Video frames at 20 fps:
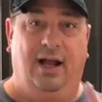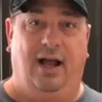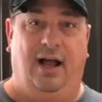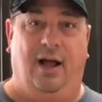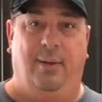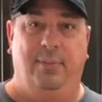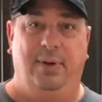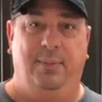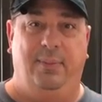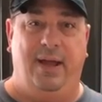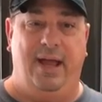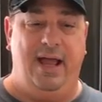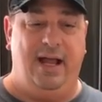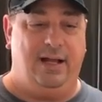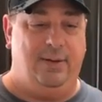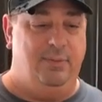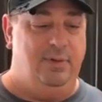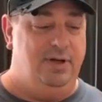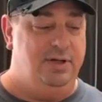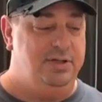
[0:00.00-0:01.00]
I'll be
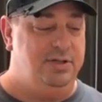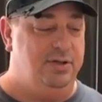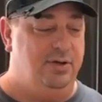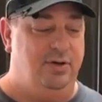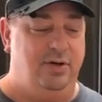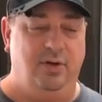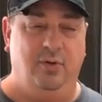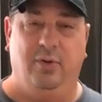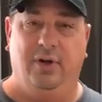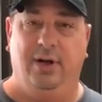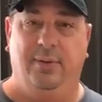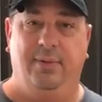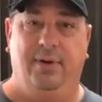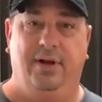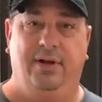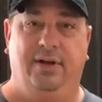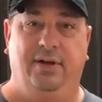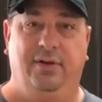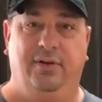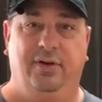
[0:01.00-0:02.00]
back. I'm going to show you what I'm
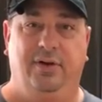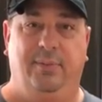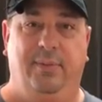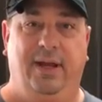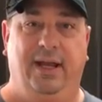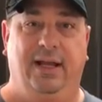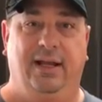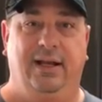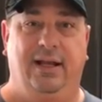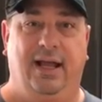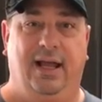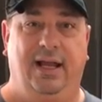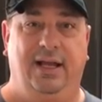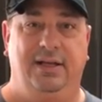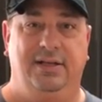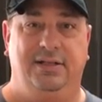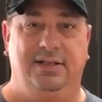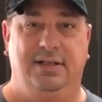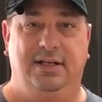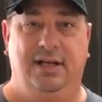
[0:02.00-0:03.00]
going to do to make a
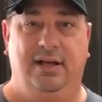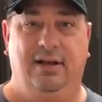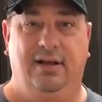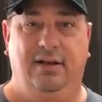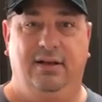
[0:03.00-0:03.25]
nice